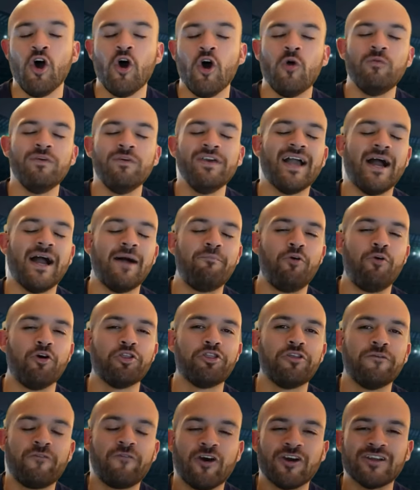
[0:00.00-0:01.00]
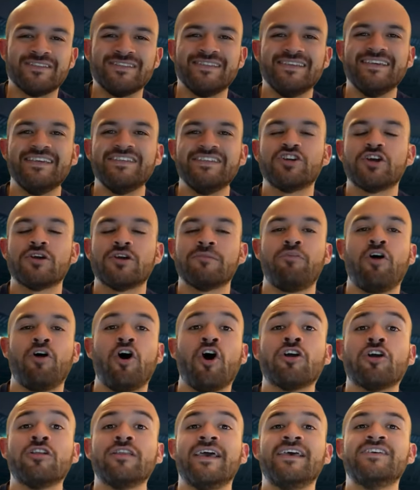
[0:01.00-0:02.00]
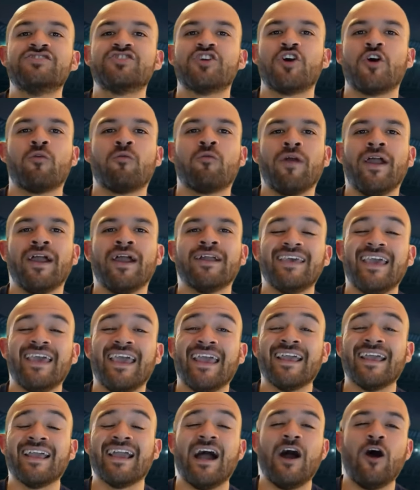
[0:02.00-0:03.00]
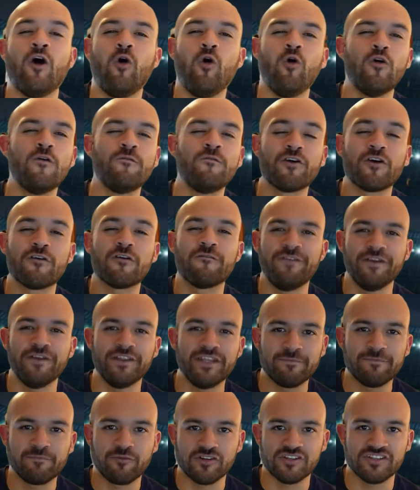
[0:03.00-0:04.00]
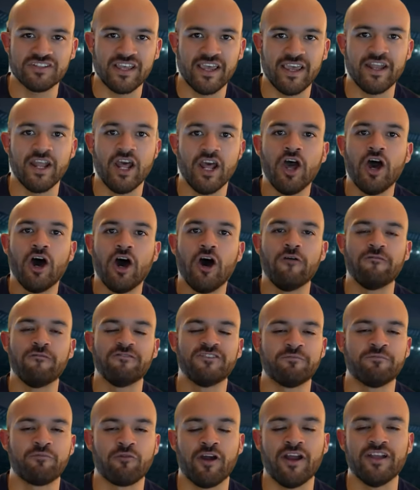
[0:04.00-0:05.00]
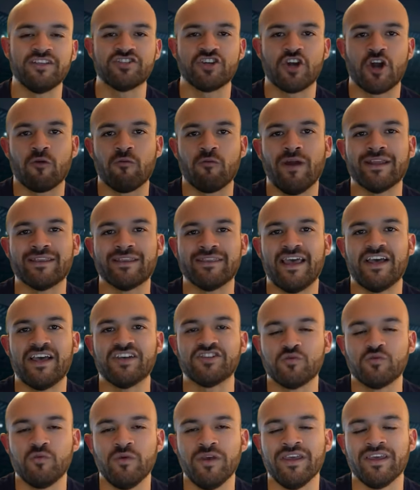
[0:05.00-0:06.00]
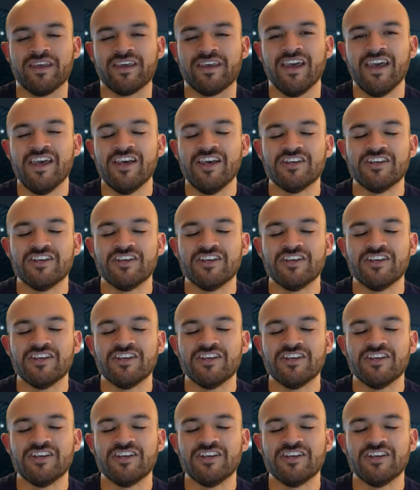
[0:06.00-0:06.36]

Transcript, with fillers: we got both of our teaser parlays correct and got over 50% of spreads correct last week.